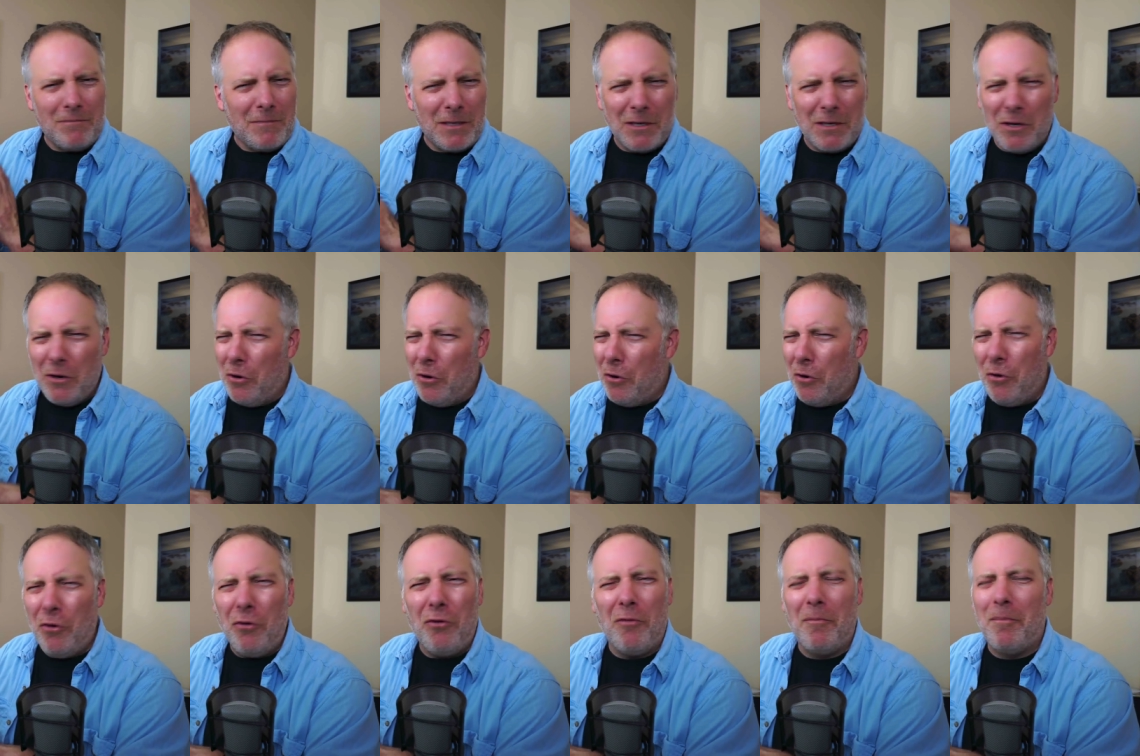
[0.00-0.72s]
a
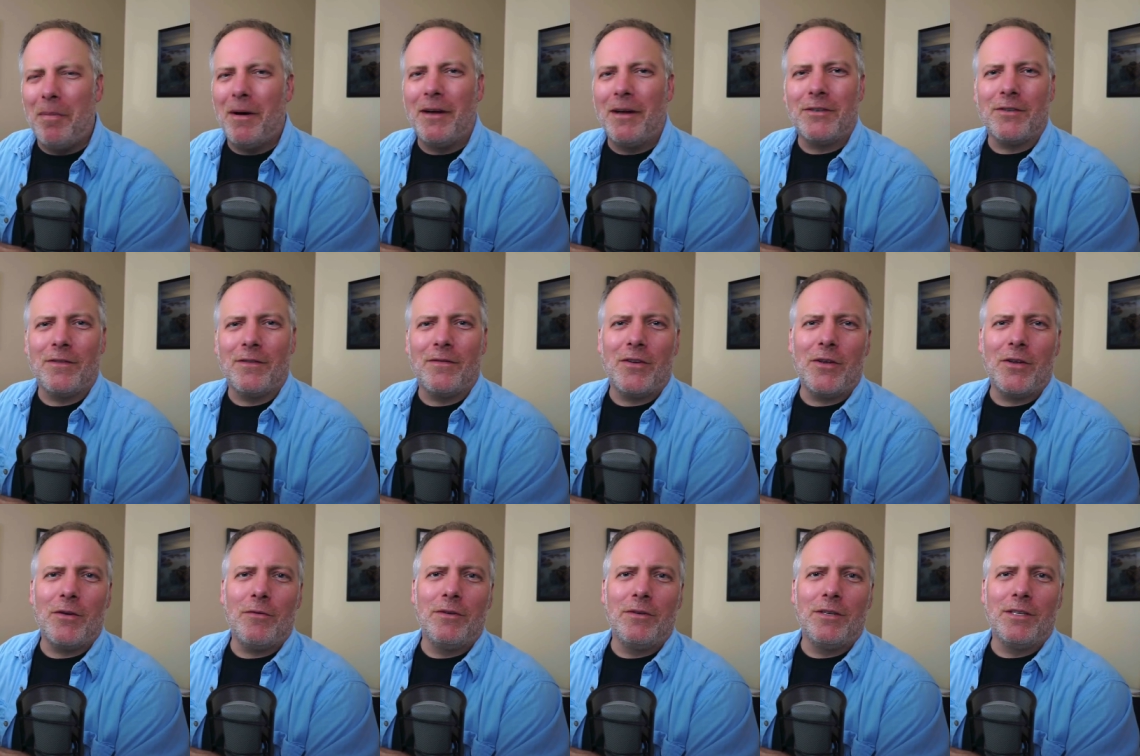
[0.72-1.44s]
whole bunch of
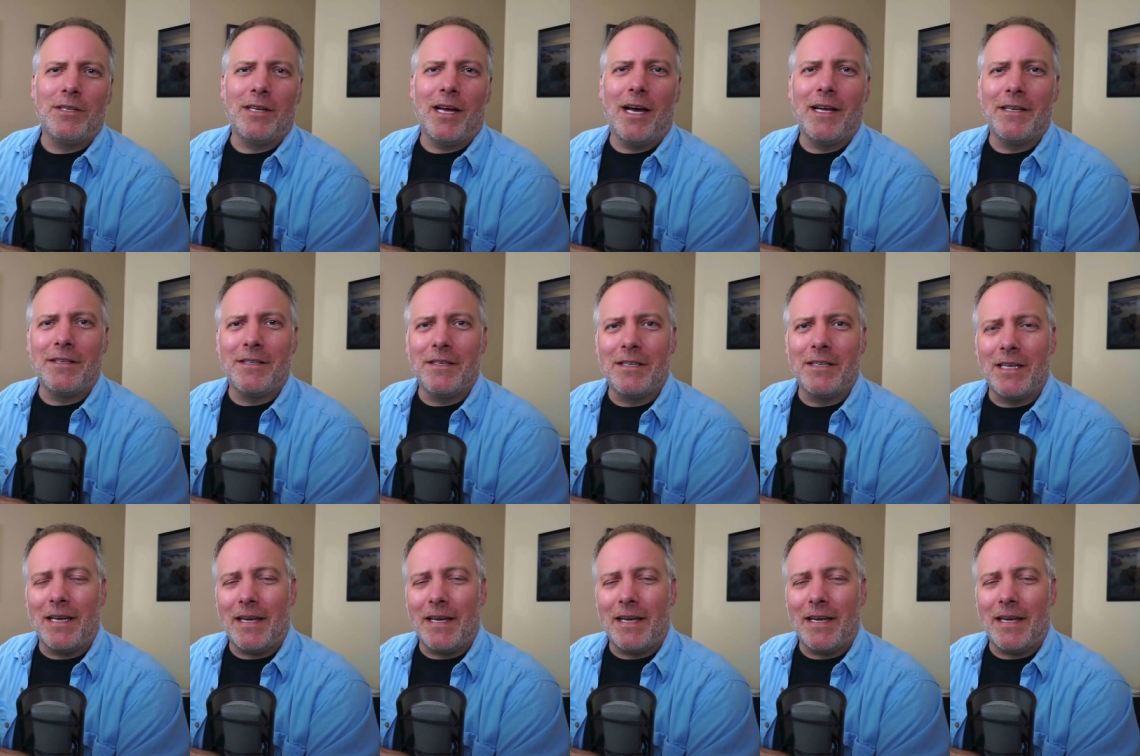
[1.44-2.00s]
huge sizes.